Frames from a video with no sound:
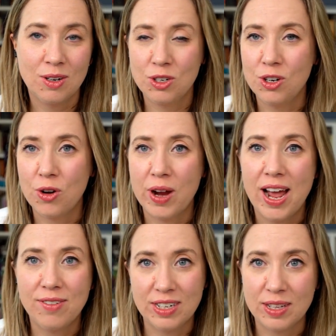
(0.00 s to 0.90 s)

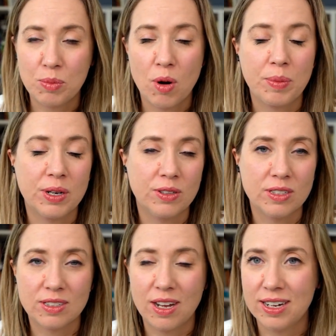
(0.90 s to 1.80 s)
have another property on the
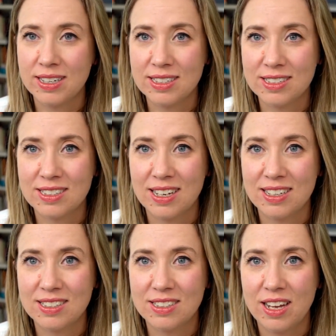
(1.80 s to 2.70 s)
side
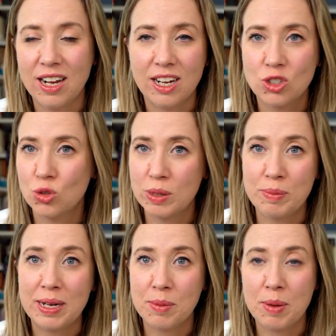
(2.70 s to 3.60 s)
is a luxury
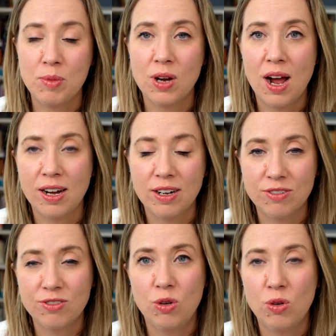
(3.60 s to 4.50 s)
many people can't
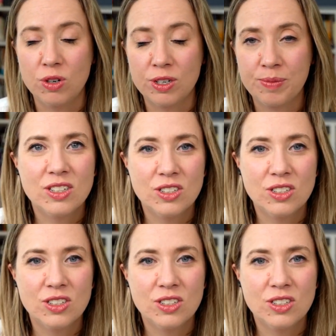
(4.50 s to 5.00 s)
afford.